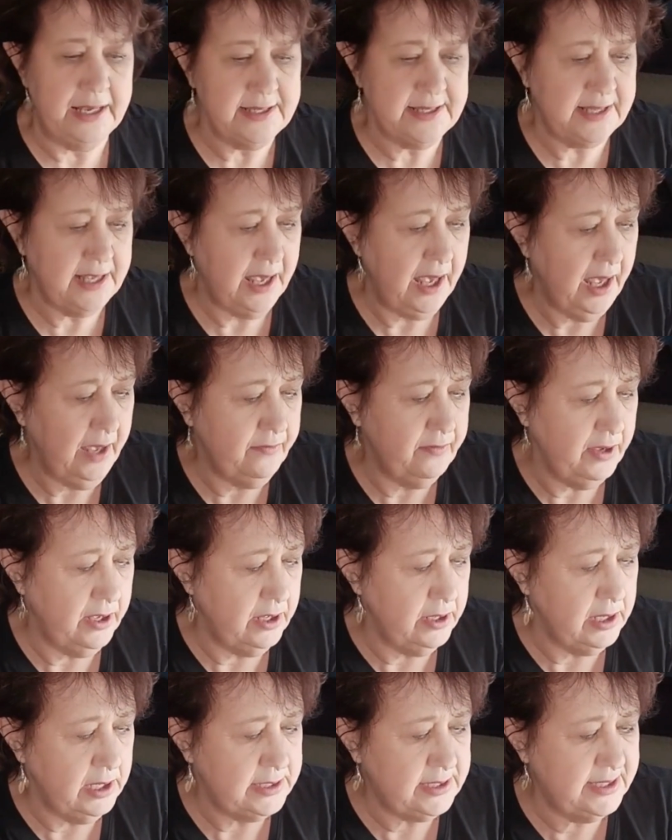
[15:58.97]
have
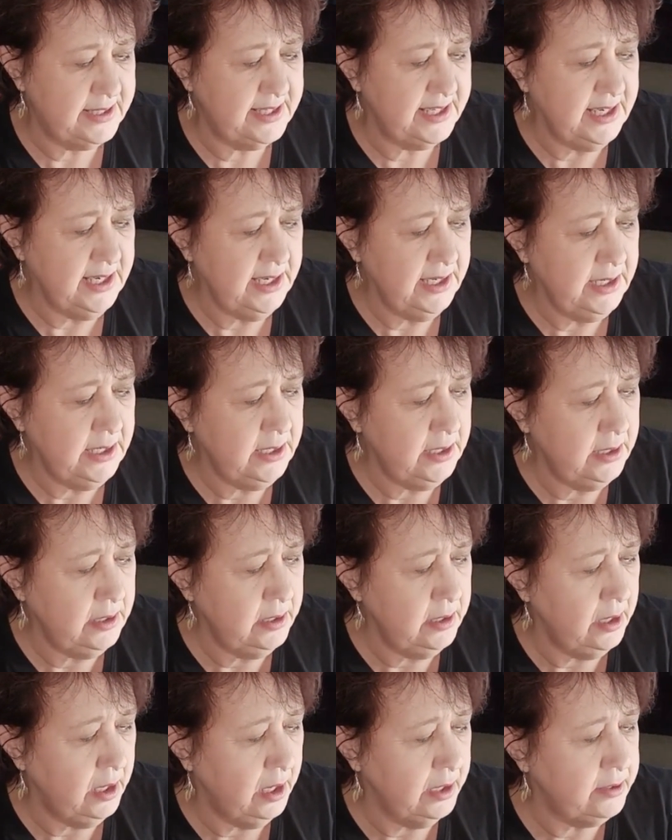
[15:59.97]
a
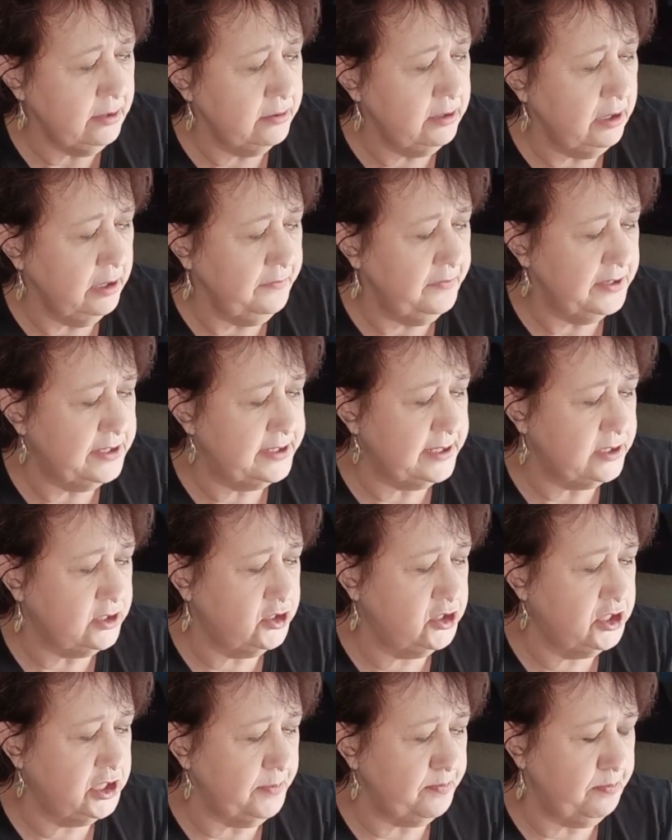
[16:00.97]
teen, I don't know if it's a
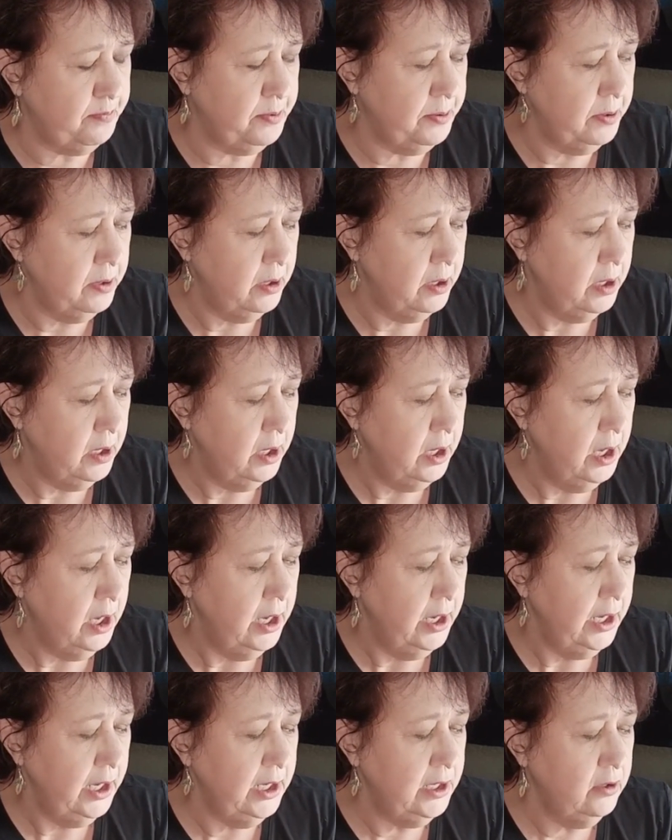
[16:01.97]
chip.
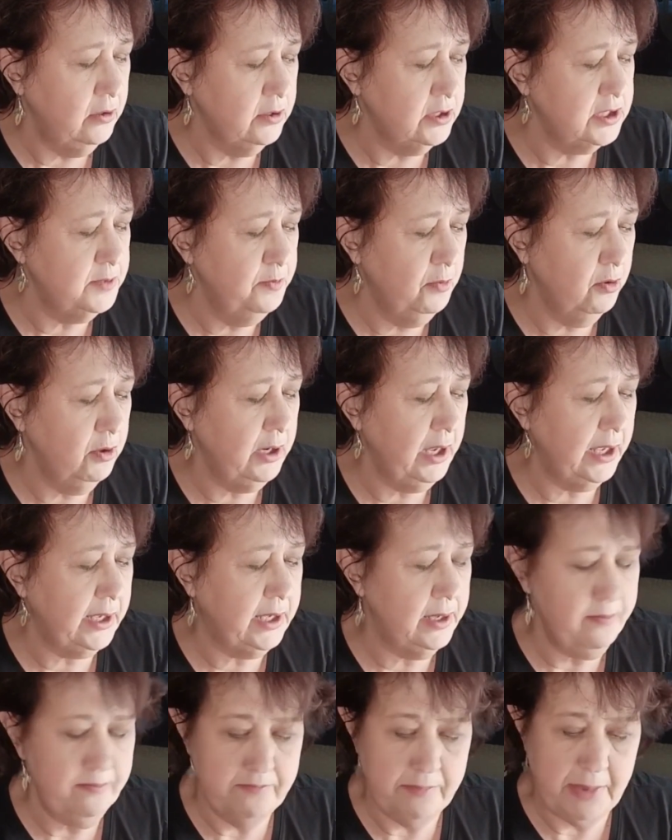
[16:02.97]
It looks more like
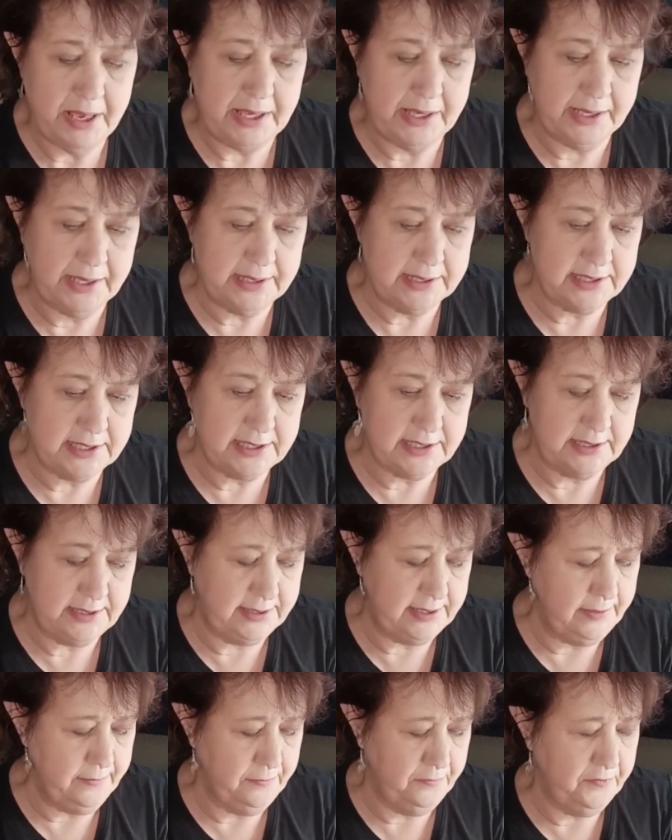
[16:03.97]
a maker's
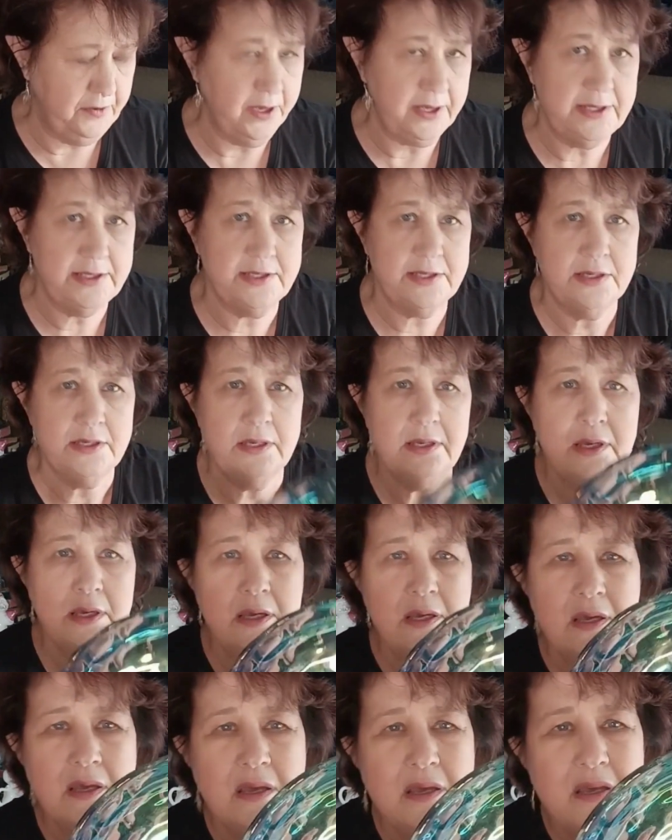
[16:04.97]
defect.
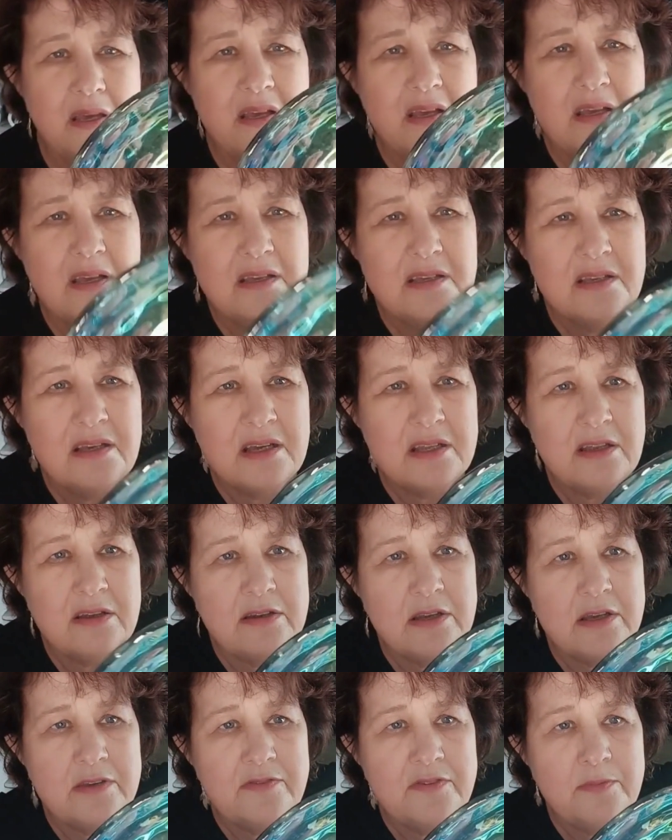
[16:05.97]
I don't
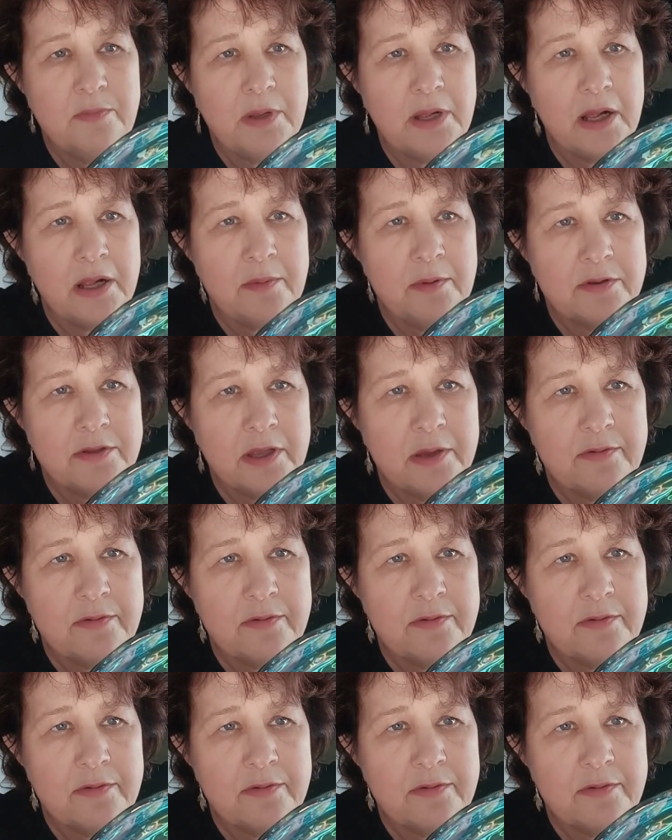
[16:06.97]
know if you'll be able to.